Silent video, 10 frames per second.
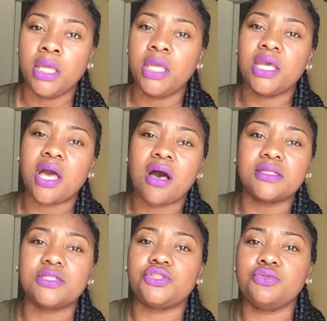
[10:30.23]
It
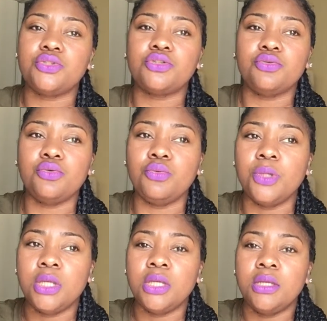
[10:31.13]
causes you to
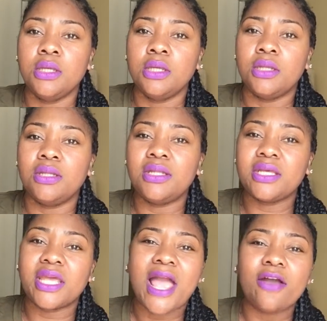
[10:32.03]

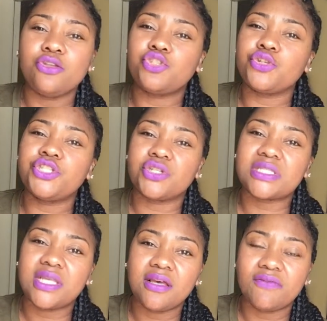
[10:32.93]
look at how you treat
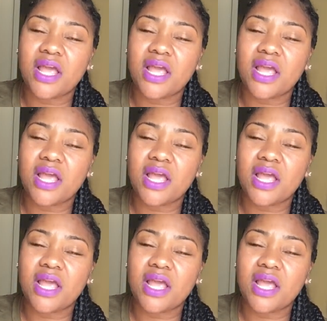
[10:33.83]
yourself.